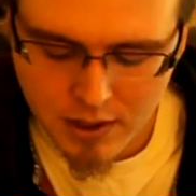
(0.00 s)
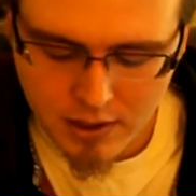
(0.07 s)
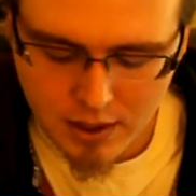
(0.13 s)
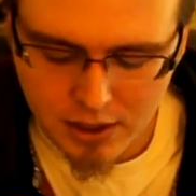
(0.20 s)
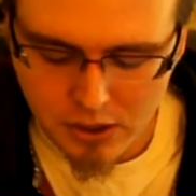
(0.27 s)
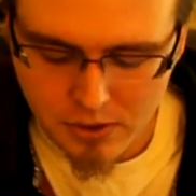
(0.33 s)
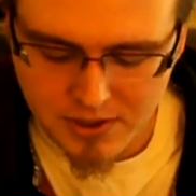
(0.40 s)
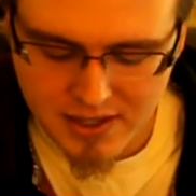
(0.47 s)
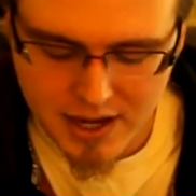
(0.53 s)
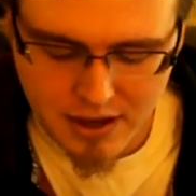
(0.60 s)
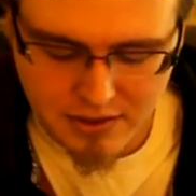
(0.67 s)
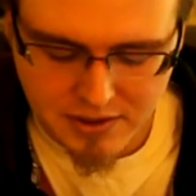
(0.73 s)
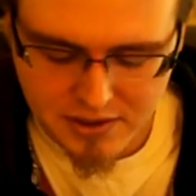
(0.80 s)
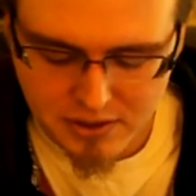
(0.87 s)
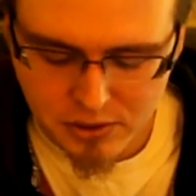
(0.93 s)
it goes
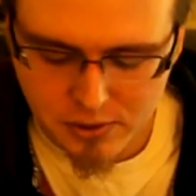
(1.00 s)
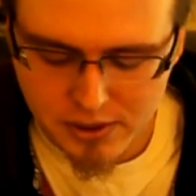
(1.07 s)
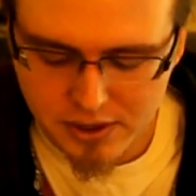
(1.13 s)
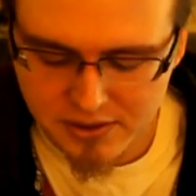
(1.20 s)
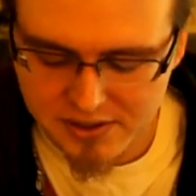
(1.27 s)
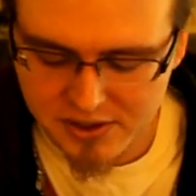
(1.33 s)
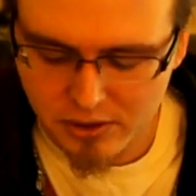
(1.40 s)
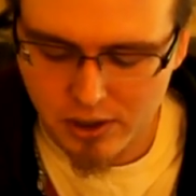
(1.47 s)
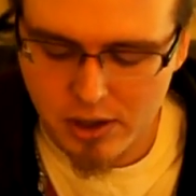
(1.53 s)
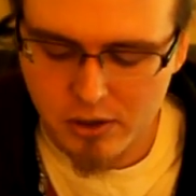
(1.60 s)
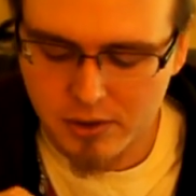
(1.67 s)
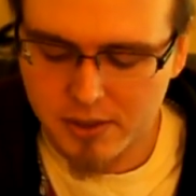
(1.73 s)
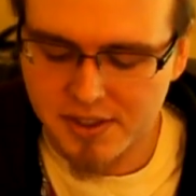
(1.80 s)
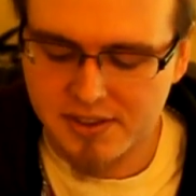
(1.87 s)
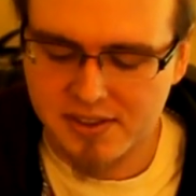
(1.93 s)
down to near
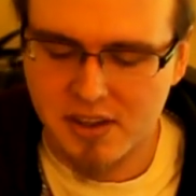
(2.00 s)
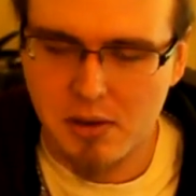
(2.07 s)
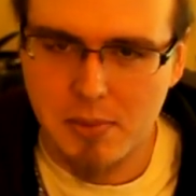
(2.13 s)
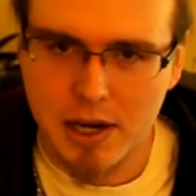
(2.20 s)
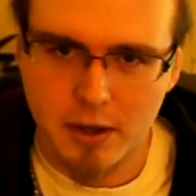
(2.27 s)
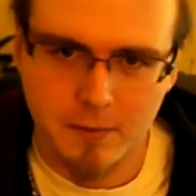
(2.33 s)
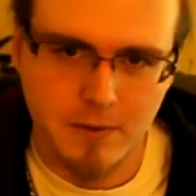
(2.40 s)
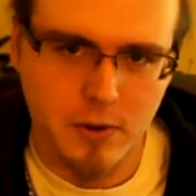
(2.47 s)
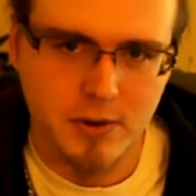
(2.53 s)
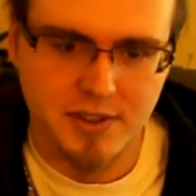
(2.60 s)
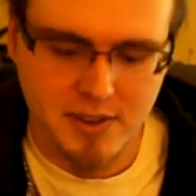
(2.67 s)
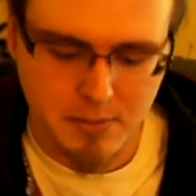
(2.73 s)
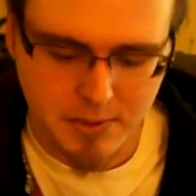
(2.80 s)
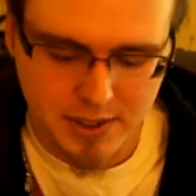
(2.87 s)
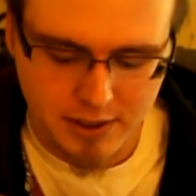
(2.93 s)
0 because the microphone
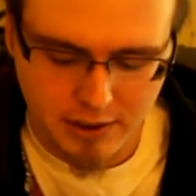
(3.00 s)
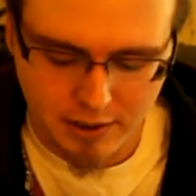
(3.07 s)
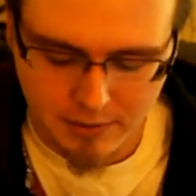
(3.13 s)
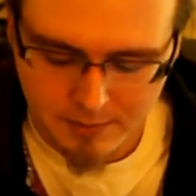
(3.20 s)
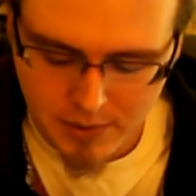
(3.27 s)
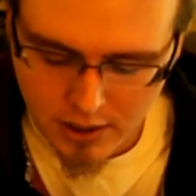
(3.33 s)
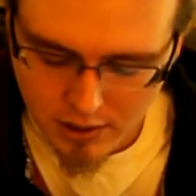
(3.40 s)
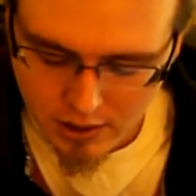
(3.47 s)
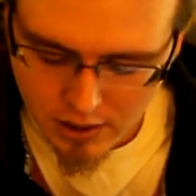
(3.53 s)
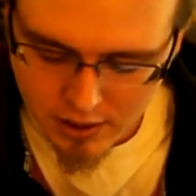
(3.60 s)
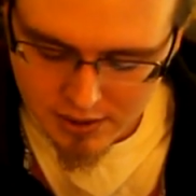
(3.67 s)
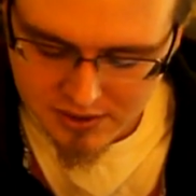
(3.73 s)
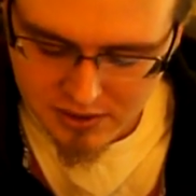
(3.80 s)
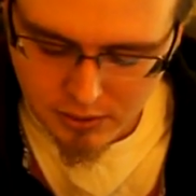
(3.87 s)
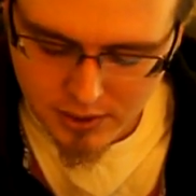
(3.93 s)
is up here.
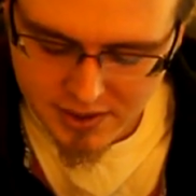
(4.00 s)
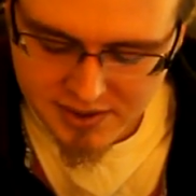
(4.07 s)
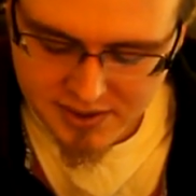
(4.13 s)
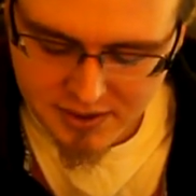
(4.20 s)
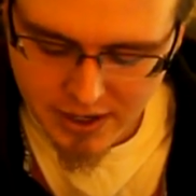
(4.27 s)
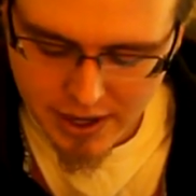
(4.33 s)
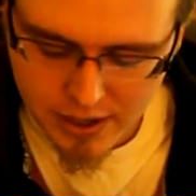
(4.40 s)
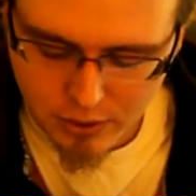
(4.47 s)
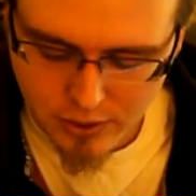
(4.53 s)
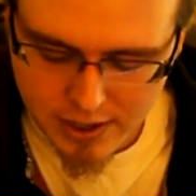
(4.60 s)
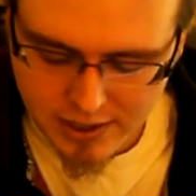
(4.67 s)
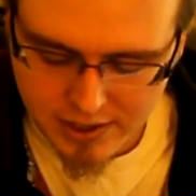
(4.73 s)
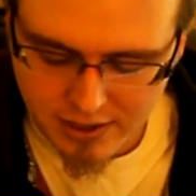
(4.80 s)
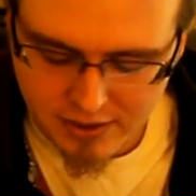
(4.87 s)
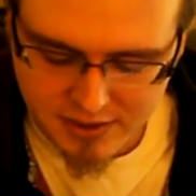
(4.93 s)
So this slider
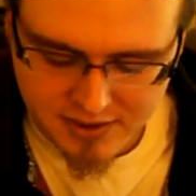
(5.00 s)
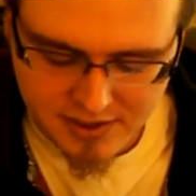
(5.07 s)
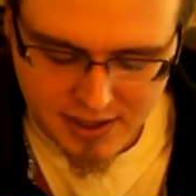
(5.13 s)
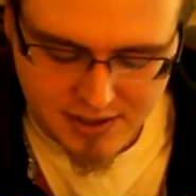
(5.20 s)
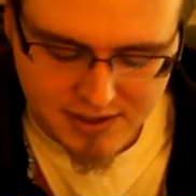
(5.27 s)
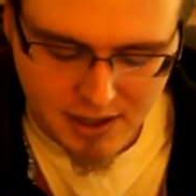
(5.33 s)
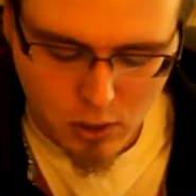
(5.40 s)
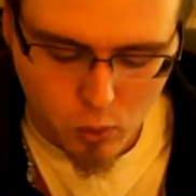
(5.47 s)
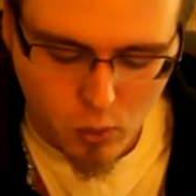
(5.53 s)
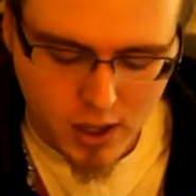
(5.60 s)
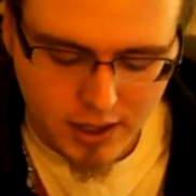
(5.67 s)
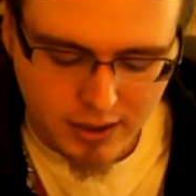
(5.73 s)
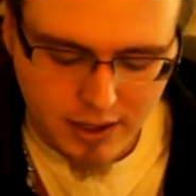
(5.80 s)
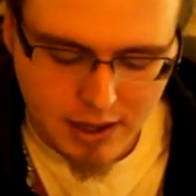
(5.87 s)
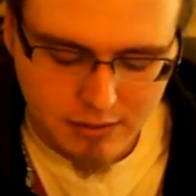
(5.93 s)
right here sets at
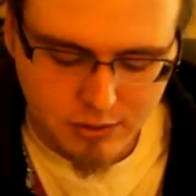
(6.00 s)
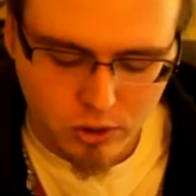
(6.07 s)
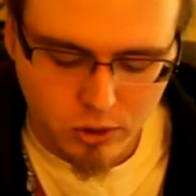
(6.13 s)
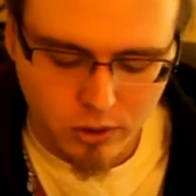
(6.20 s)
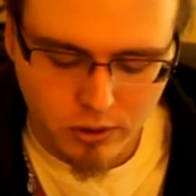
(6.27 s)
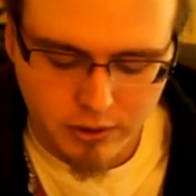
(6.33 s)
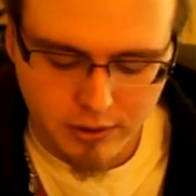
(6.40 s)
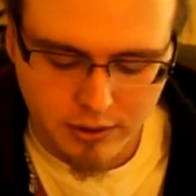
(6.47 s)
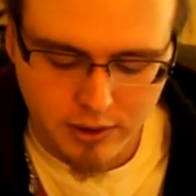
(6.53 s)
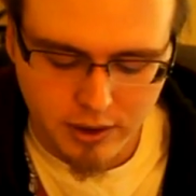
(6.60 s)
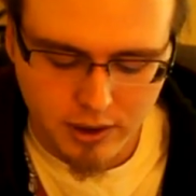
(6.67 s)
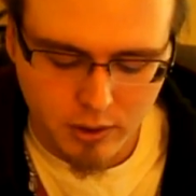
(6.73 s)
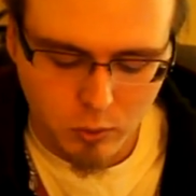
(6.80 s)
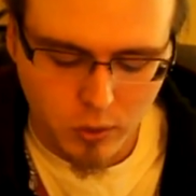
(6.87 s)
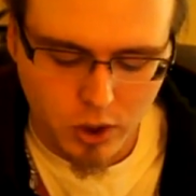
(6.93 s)
what level
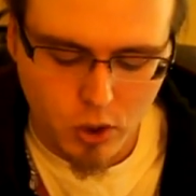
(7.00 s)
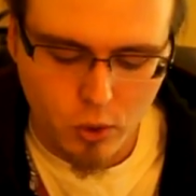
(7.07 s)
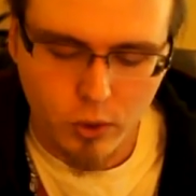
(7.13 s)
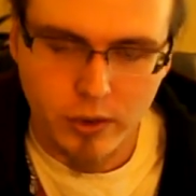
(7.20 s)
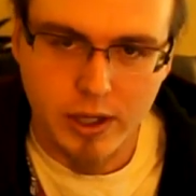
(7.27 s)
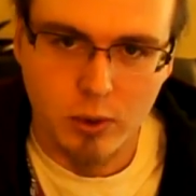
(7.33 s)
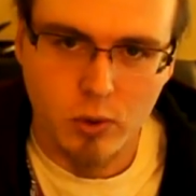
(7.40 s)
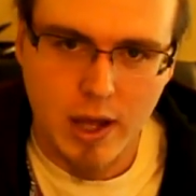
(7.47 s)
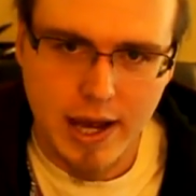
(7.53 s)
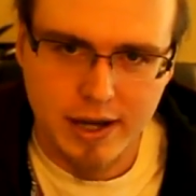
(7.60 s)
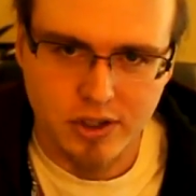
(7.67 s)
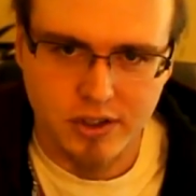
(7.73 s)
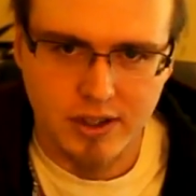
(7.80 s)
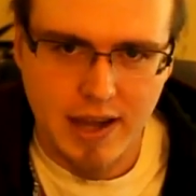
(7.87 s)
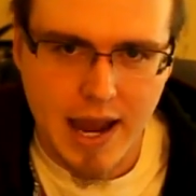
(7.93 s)
the recording will
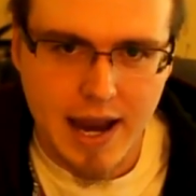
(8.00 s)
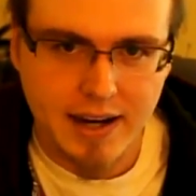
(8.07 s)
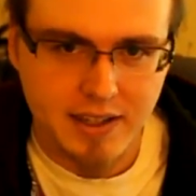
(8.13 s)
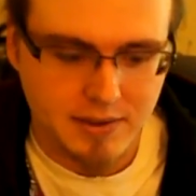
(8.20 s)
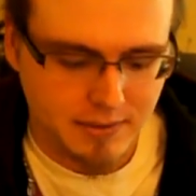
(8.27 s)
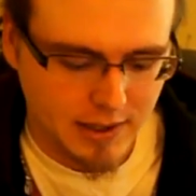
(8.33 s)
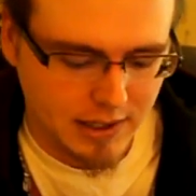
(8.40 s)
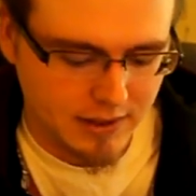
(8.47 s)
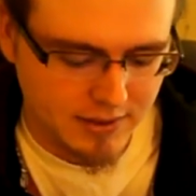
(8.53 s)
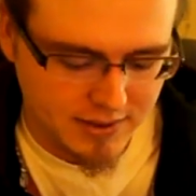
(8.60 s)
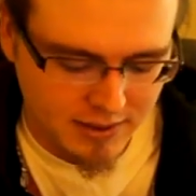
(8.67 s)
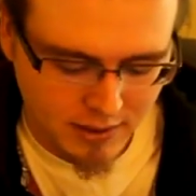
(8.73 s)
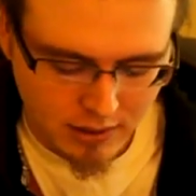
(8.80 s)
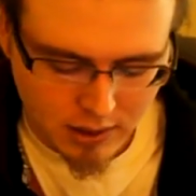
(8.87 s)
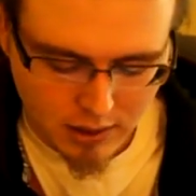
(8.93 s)
actually
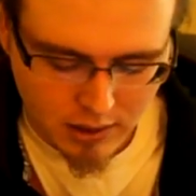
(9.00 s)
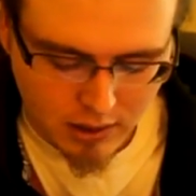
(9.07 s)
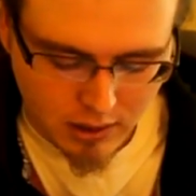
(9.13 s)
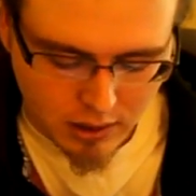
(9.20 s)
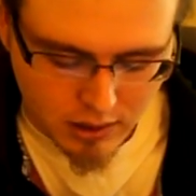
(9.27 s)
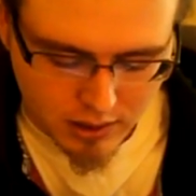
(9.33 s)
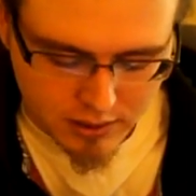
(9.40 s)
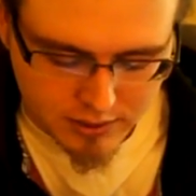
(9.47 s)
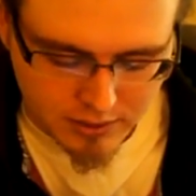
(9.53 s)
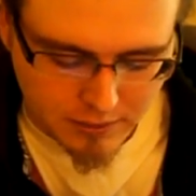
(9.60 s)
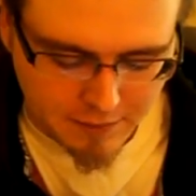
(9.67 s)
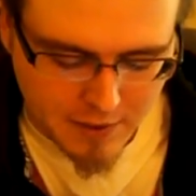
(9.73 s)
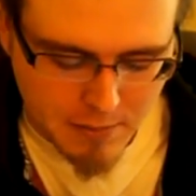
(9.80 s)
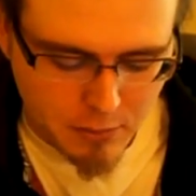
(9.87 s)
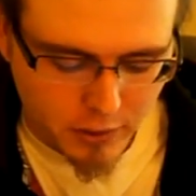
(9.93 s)
activate. So
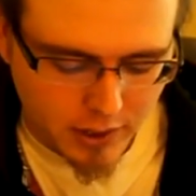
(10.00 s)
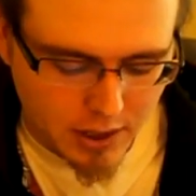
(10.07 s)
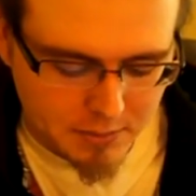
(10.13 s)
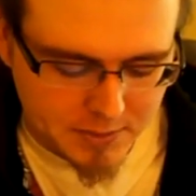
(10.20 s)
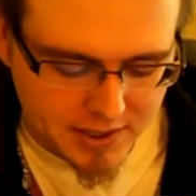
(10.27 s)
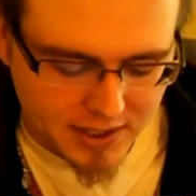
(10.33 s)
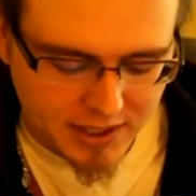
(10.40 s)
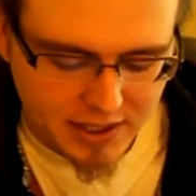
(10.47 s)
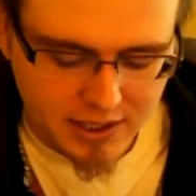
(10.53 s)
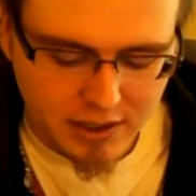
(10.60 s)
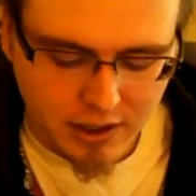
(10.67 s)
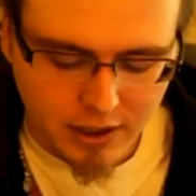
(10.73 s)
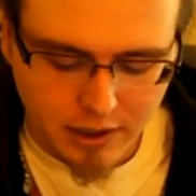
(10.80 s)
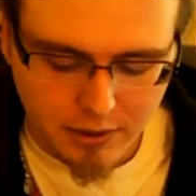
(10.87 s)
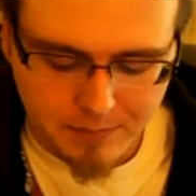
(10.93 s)
if I bring it up to
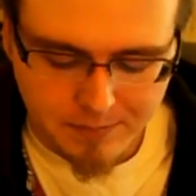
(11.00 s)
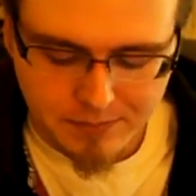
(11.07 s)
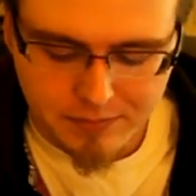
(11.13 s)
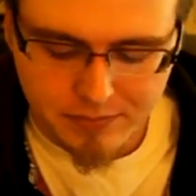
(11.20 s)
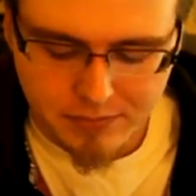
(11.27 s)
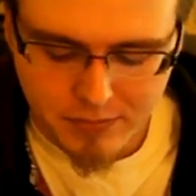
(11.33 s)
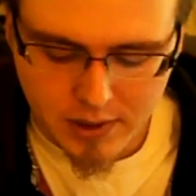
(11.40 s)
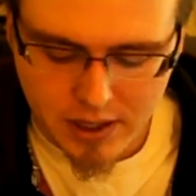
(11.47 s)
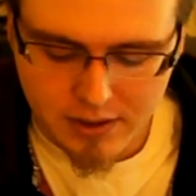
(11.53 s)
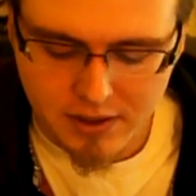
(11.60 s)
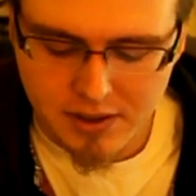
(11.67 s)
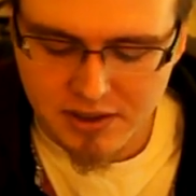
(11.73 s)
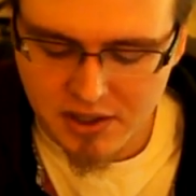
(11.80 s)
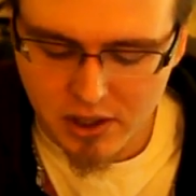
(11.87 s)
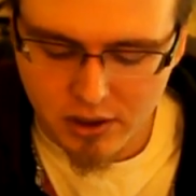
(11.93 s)
here and
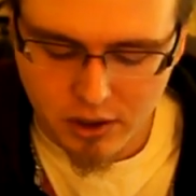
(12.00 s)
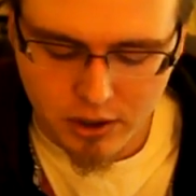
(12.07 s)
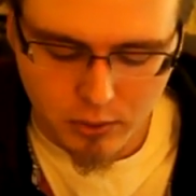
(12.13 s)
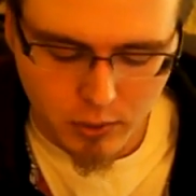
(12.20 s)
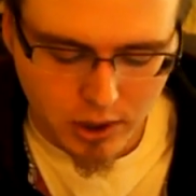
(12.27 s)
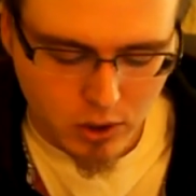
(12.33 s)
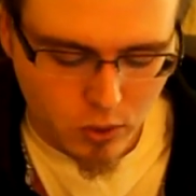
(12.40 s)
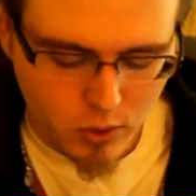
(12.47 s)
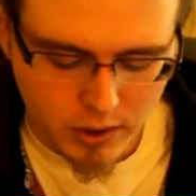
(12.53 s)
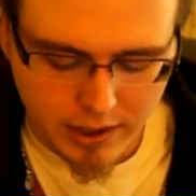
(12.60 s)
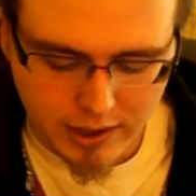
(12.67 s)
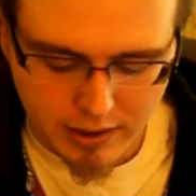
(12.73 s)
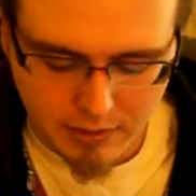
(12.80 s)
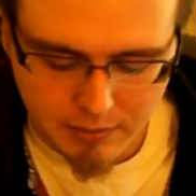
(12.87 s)
then turn on the recording,